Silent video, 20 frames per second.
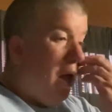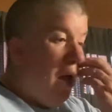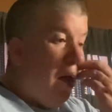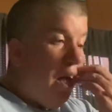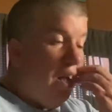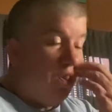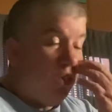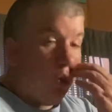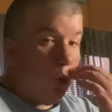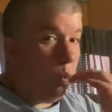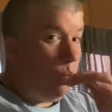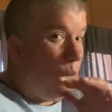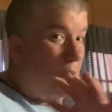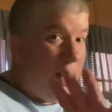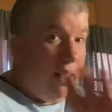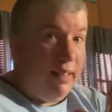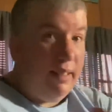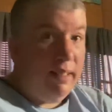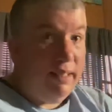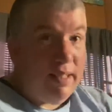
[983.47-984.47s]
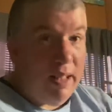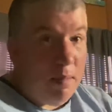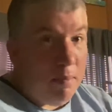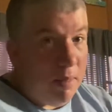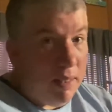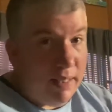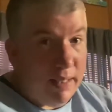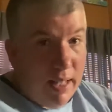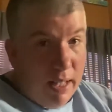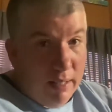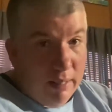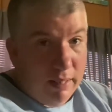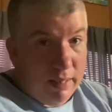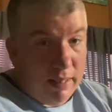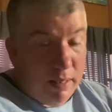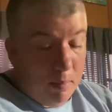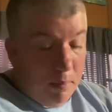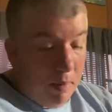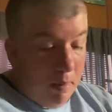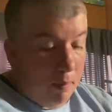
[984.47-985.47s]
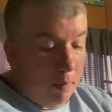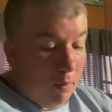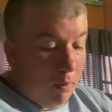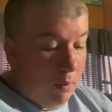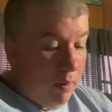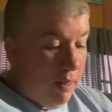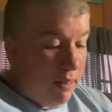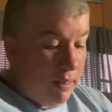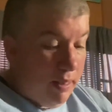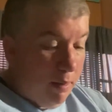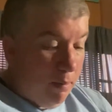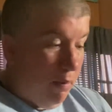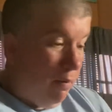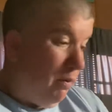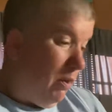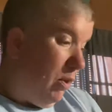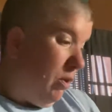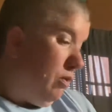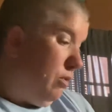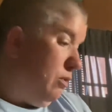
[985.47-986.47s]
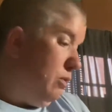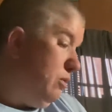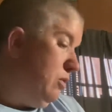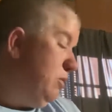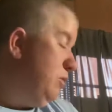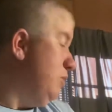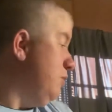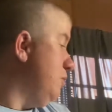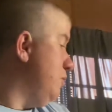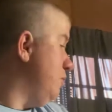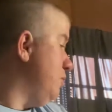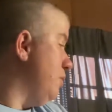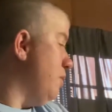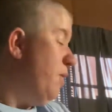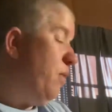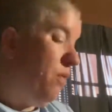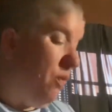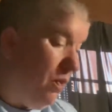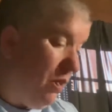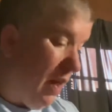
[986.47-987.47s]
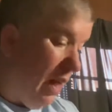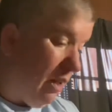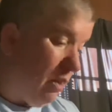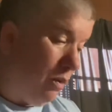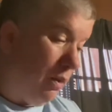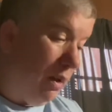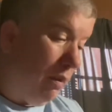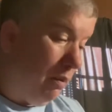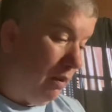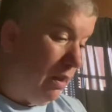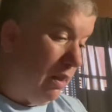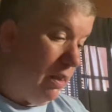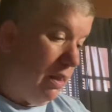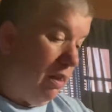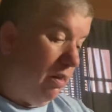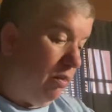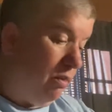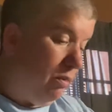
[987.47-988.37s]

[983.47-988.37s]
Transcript: As crazy as that might sound to some people and some of you, that's what I want to do.